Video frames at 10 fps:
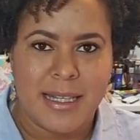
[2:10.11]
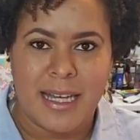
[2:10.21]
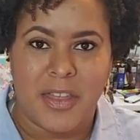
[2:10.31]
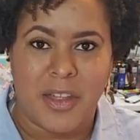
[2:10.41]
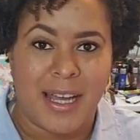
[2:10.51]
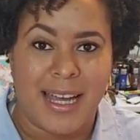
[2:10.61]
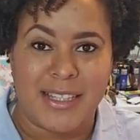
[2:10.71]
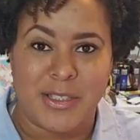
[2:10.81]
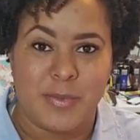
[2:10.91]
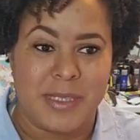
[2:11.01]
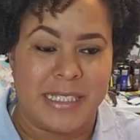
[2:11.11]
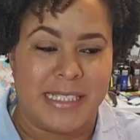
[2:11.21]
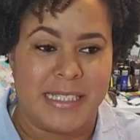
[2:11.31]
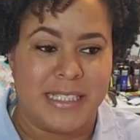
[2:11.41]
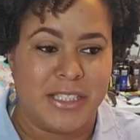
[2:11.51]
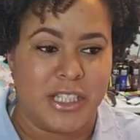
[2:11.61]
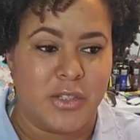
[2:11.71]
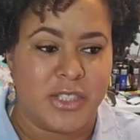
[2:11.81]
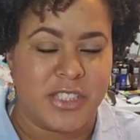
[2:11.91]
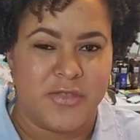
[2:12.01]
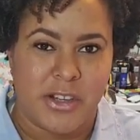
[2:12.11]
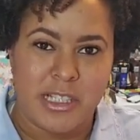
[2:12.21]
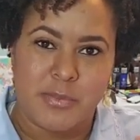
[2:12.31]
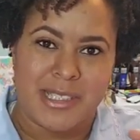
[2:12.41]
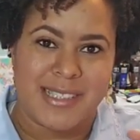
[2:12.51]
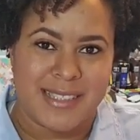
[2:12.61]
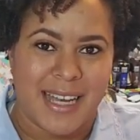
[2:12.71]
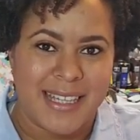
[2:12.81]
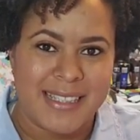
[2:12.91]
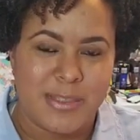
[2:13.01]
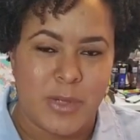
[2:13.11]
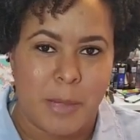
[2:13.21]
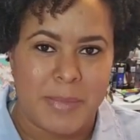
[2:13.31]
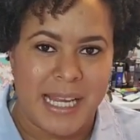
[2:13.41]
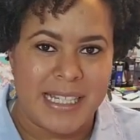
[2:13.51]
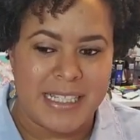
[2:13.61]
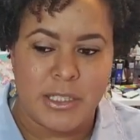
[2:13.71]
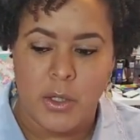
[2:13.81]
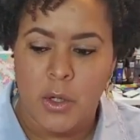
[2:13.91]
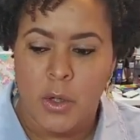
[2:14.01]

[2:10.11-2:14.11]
I thought I had to be, just very precise when I painted,